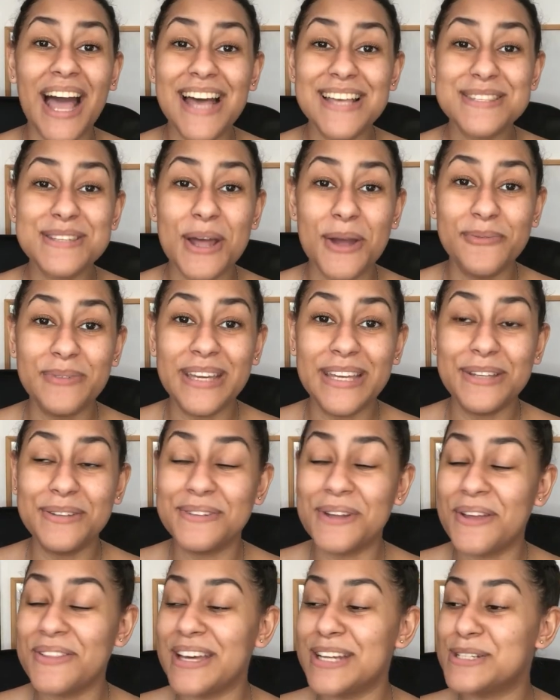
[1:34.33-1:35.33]
guys know me,
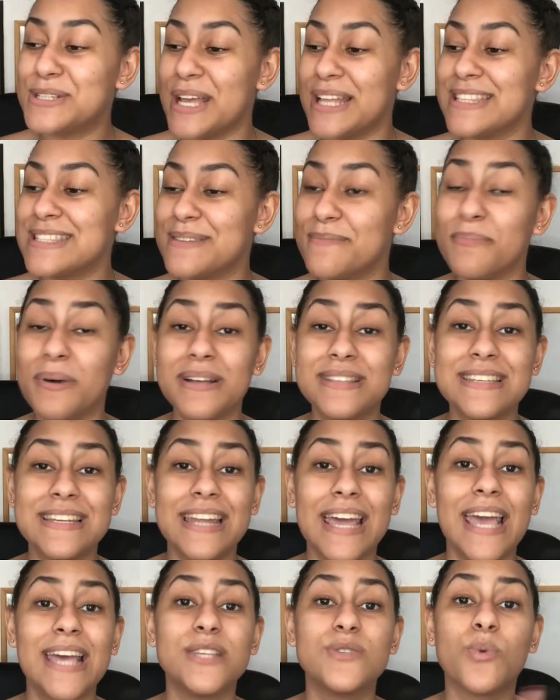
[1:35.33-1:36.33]
you know that Jenson
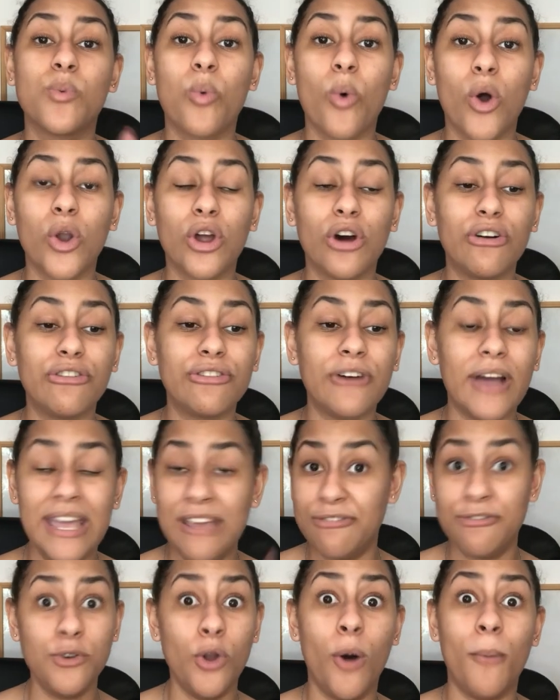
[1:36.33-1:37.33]
Button is one of,
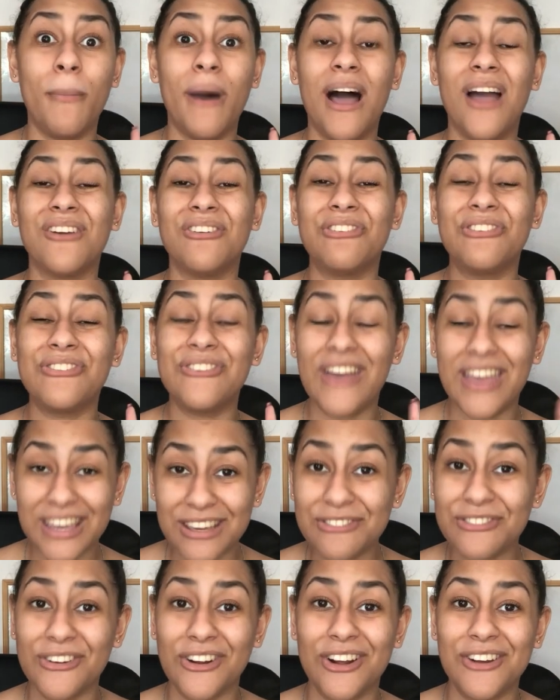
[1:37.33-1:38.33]
if not my
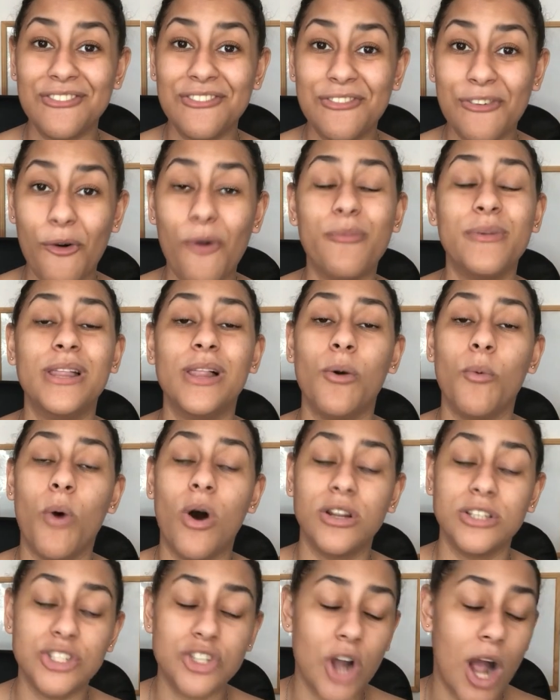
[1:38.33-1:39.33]
favourite Formula
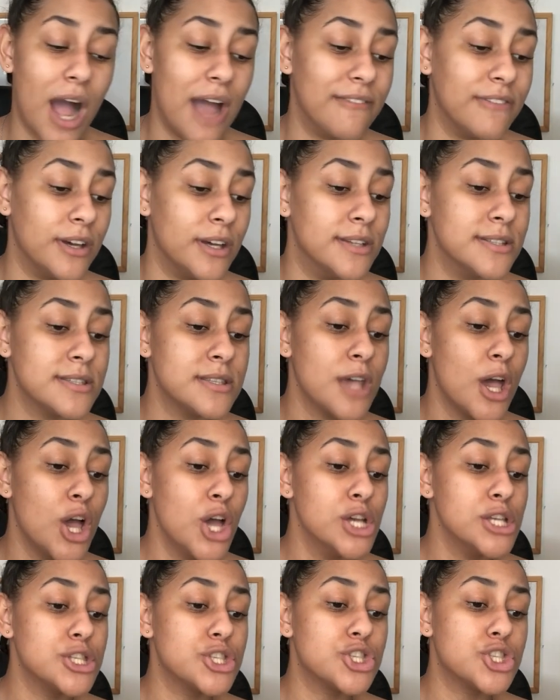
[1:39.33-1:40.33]
1 drivers,
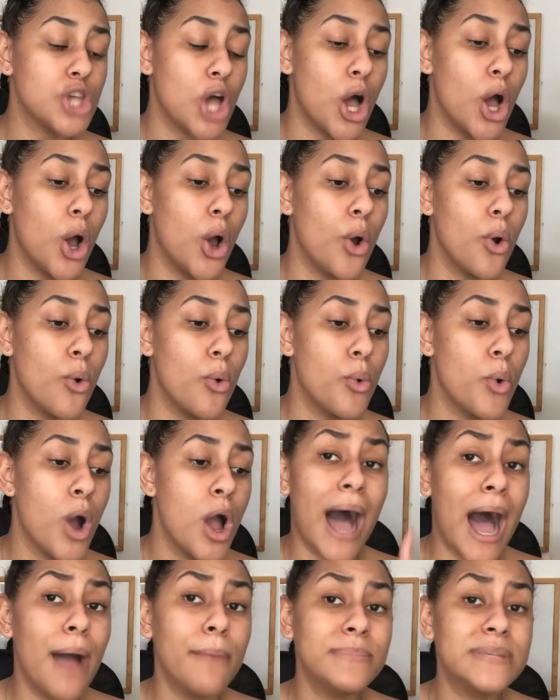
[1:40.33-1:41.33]
so
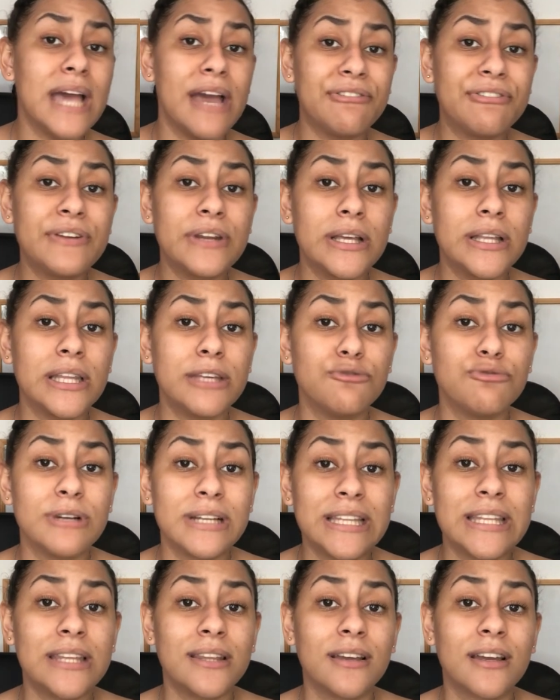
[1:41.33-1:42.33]
I'm definitely
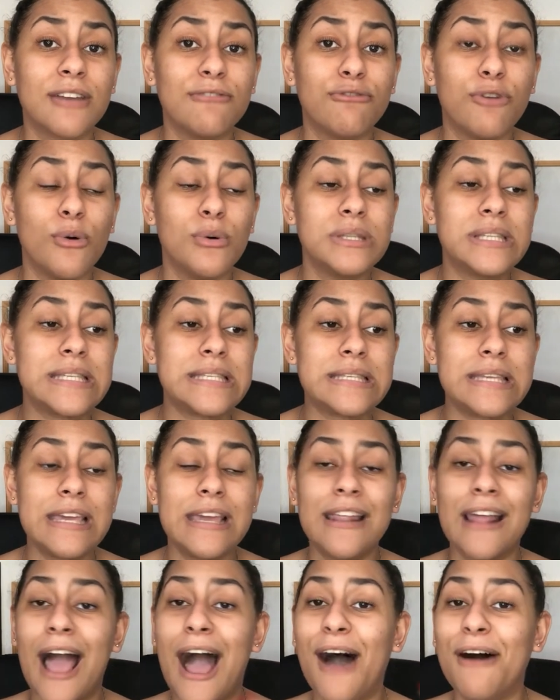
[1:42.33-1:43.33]
really looking forward to
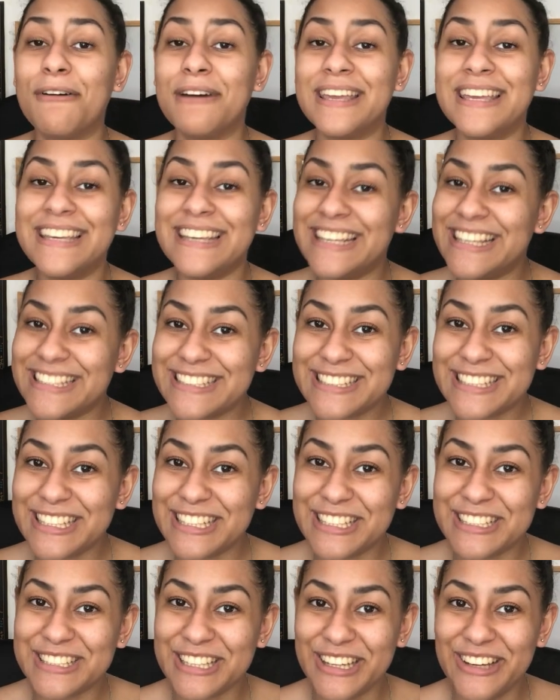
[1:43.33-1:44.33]
seeing how he's going
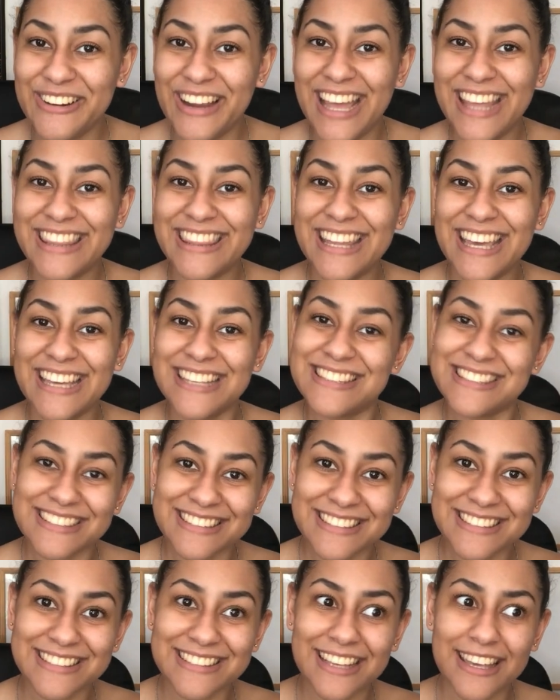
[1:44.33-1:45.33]
to do in
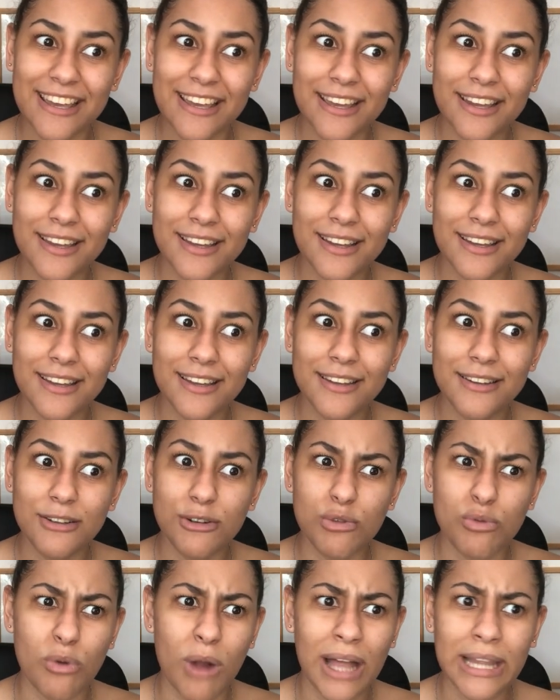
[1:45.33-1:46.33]
this
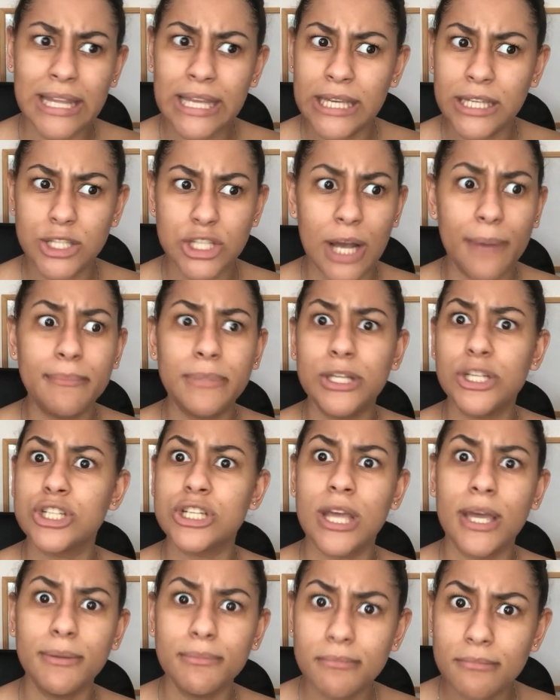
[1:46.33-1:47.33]
rally
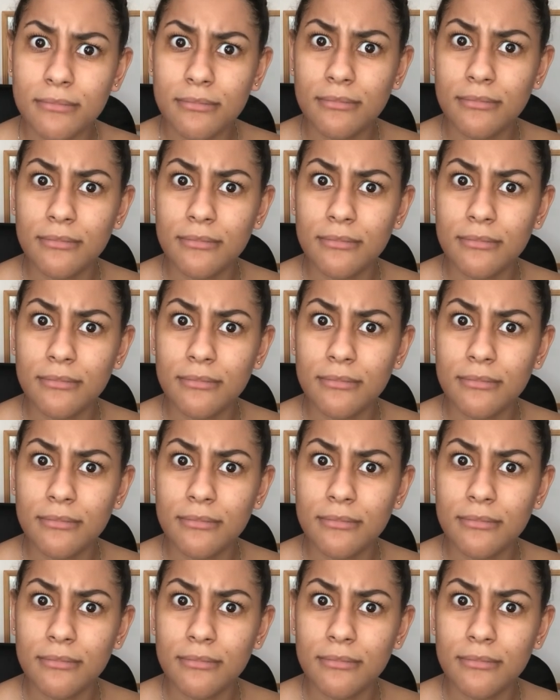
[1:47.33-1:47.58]
championship.